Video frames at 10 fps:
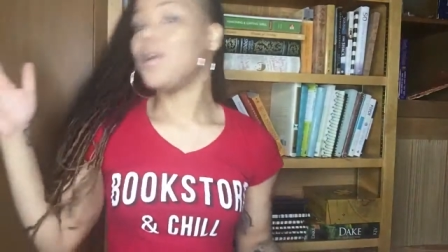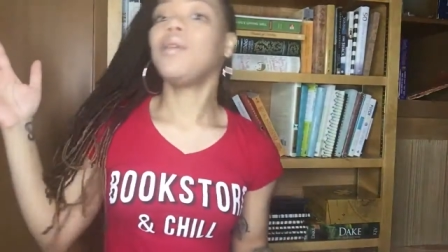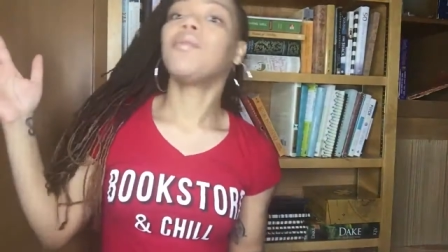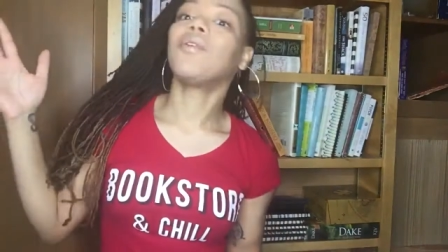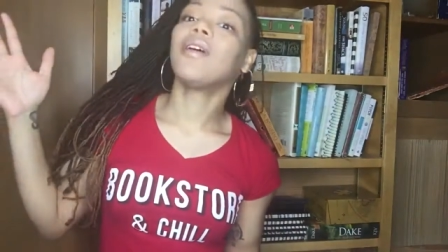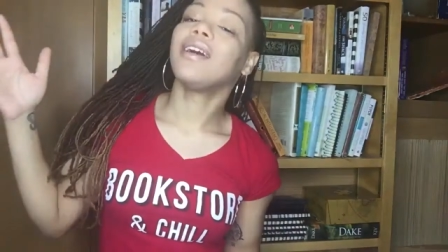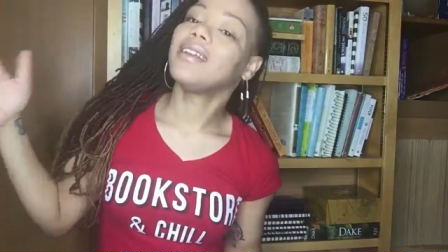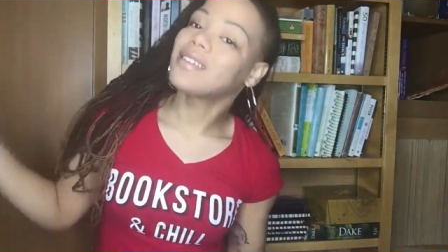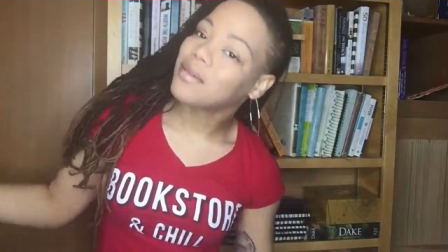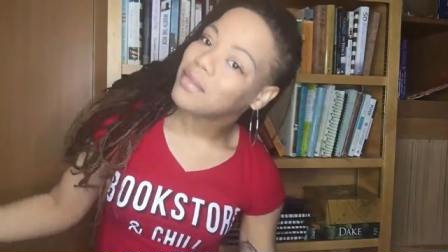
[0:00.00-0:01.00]
any more. It
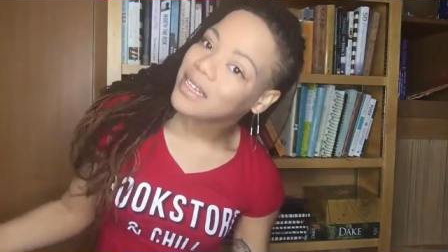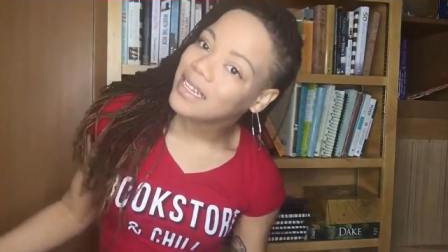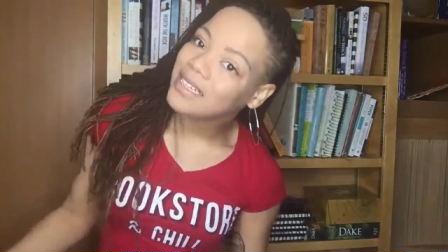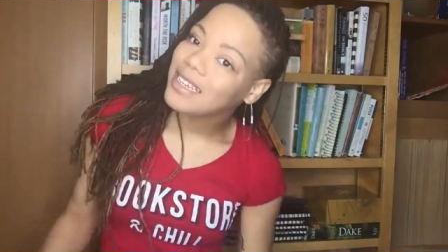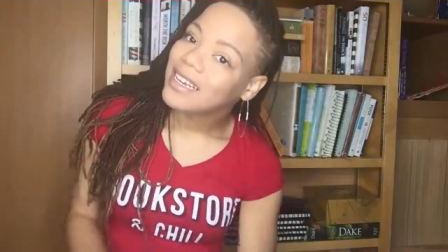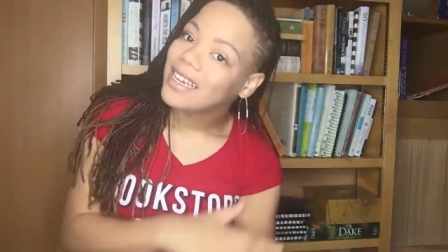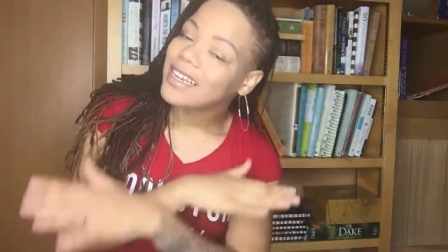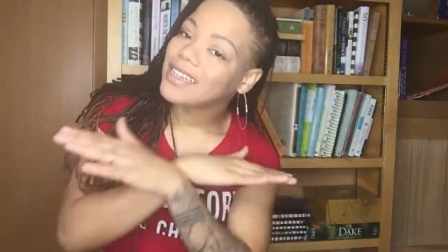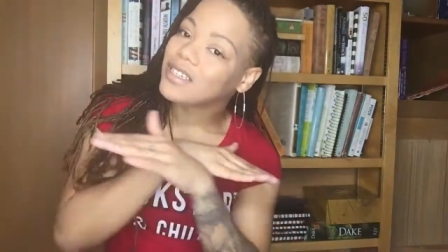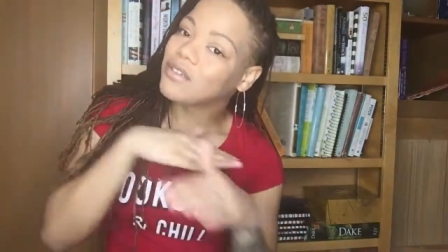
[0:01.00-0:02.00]
is complete,
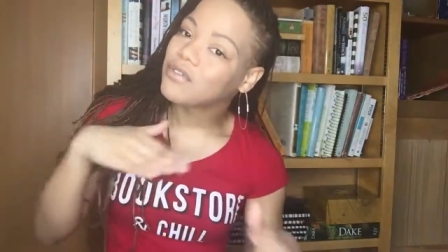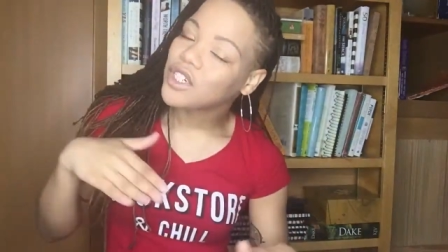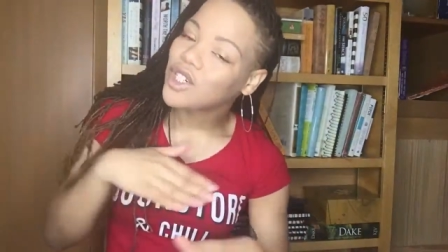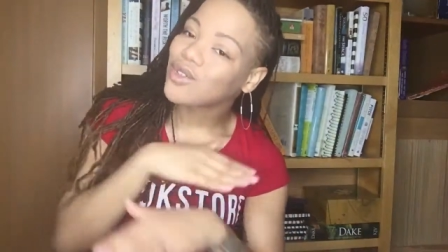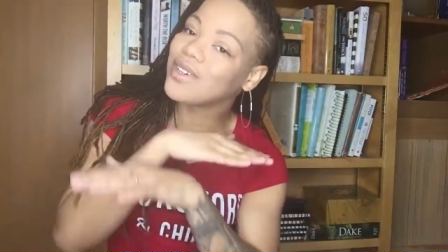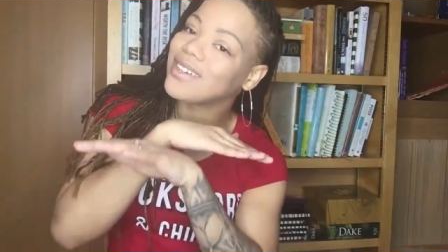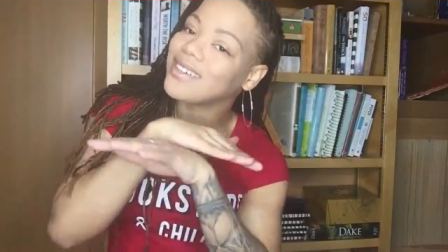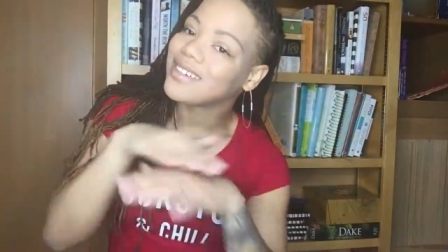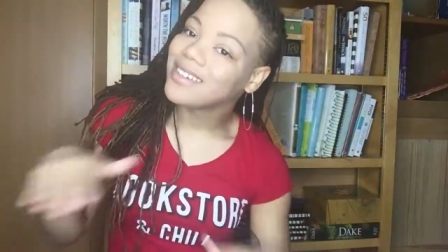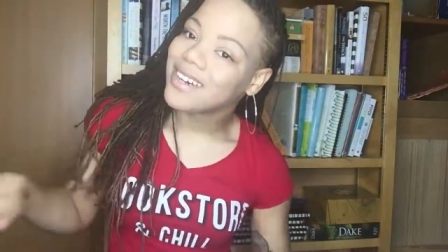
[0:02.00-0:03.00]
it is official, it
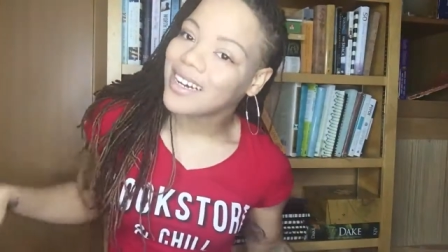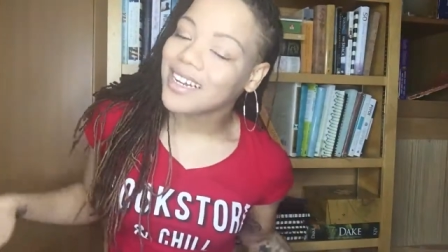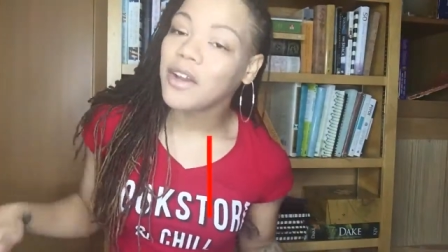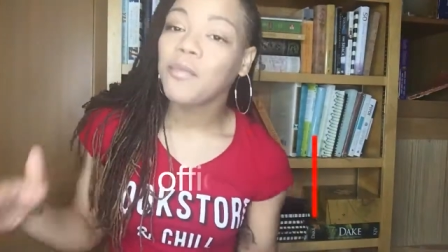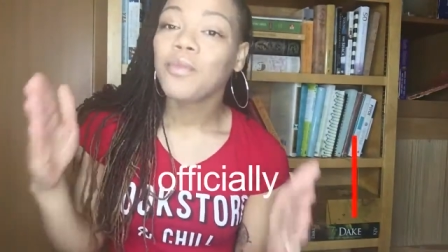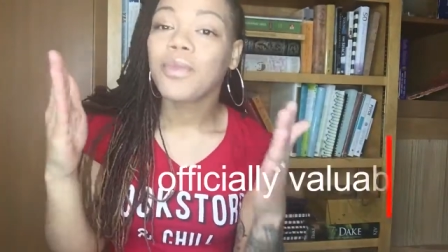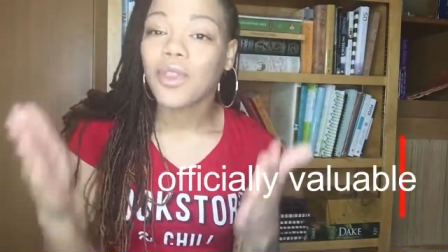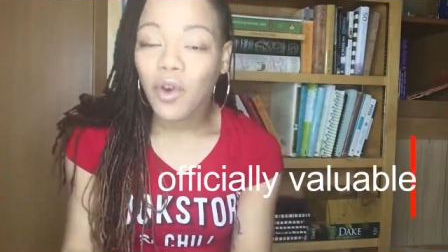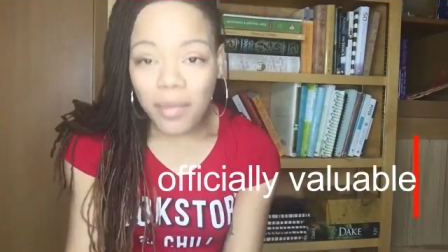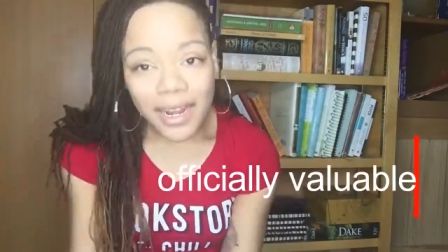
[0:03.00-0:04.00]
is done.
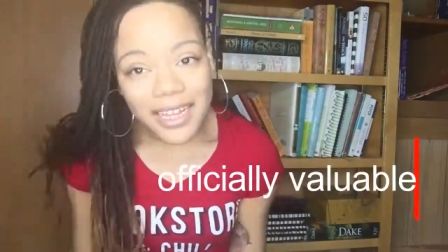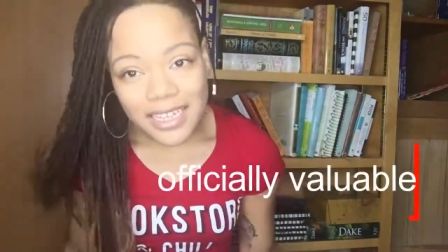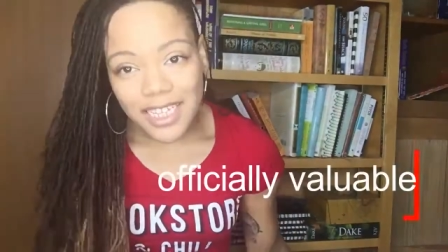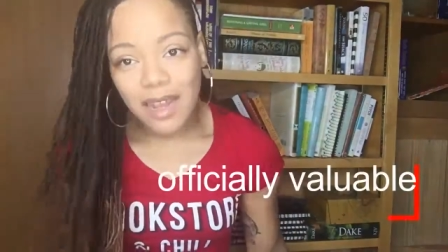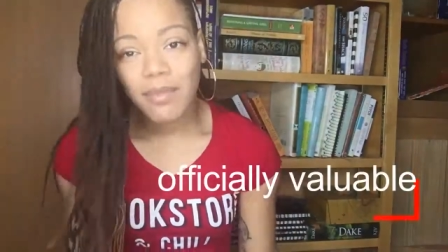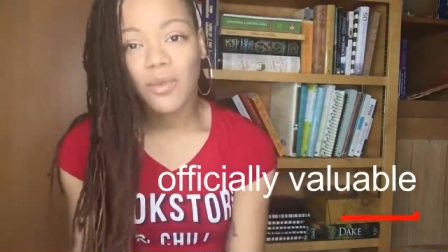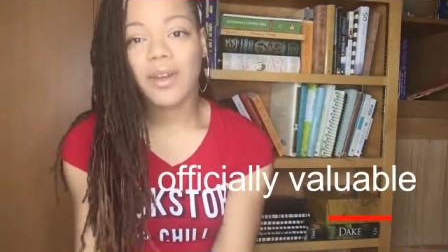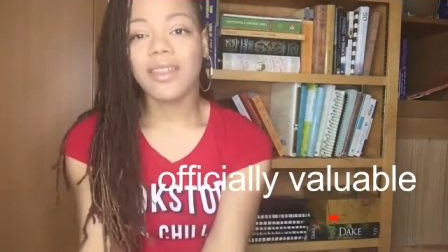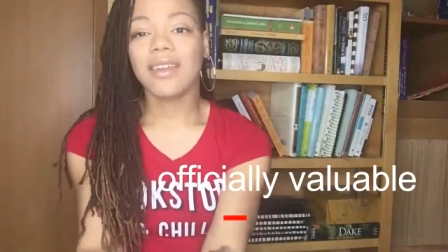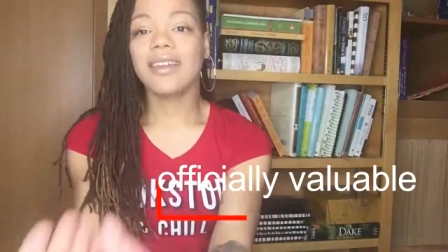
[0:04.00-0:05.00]
Nobody can tamper
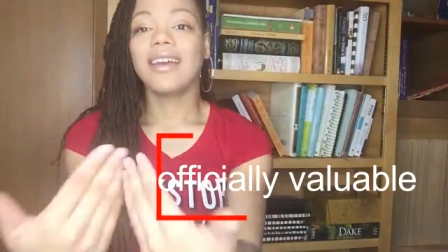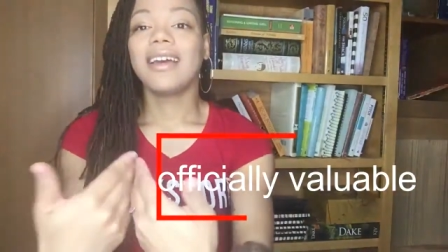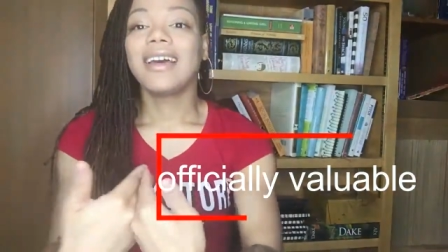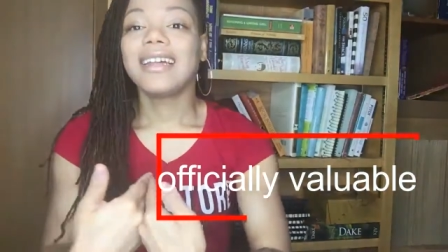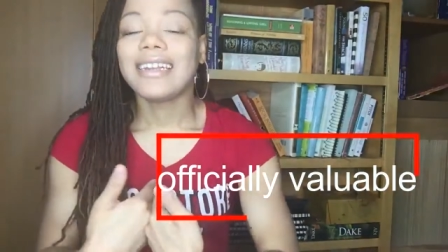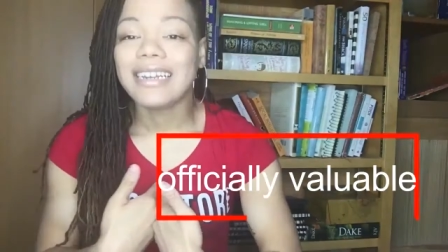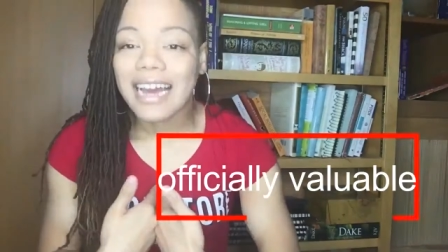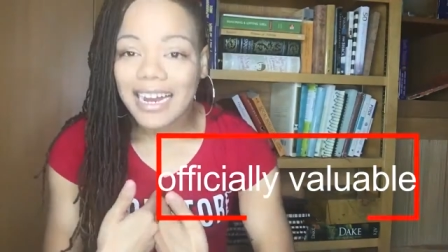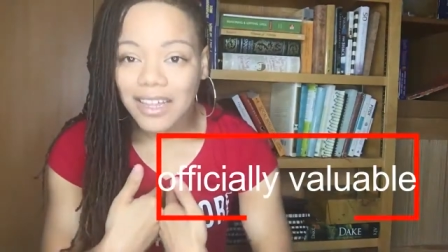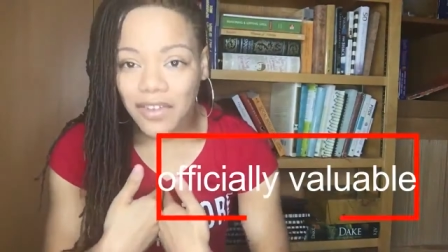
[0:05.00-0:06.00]
with it,
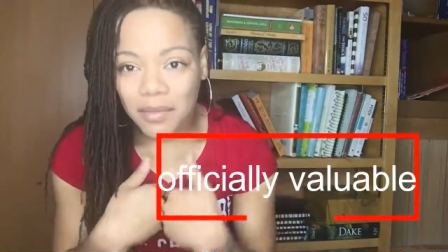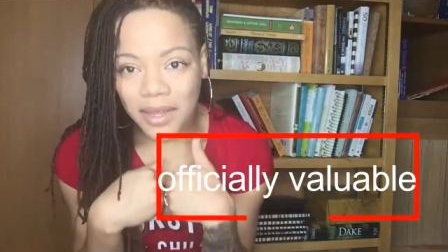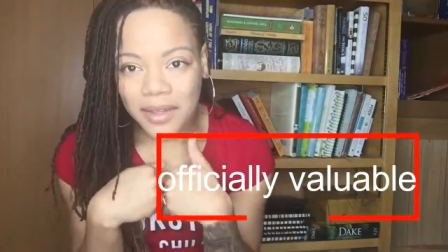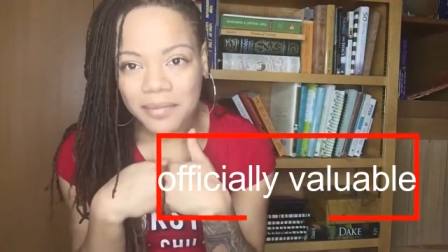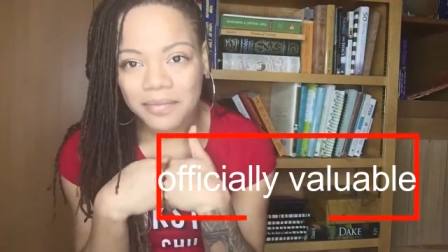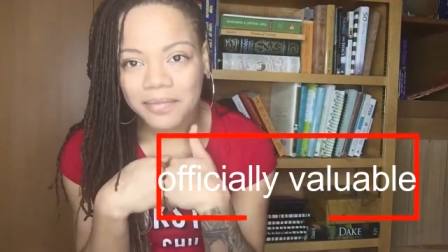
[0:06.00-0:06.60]
not even me.